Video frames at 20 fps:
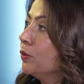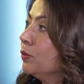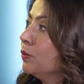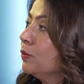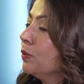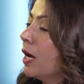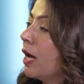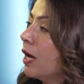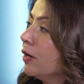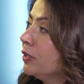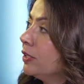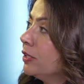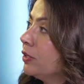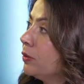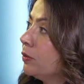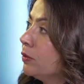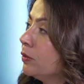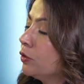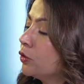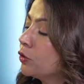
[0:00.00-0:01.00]
How did
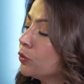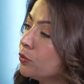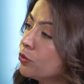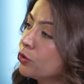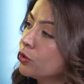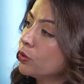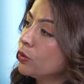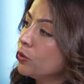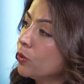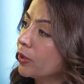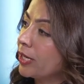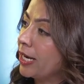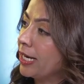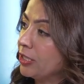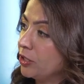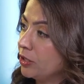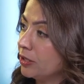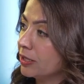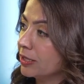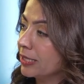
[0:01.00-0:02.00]
you choose your
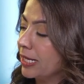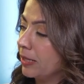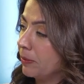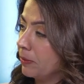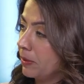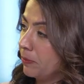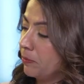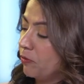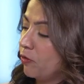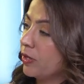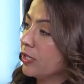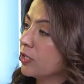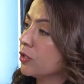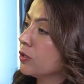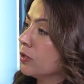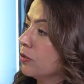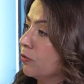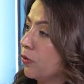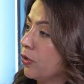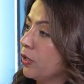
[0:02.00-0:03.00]
locations? Like
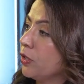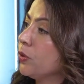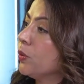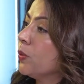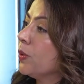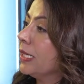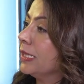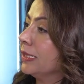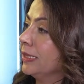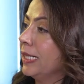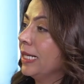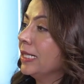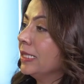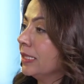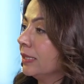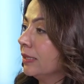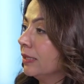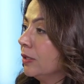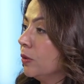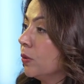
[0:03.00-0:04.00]
for a yoga
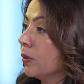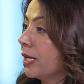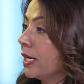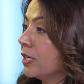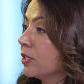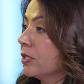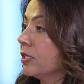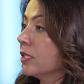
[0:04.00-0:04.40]
center, location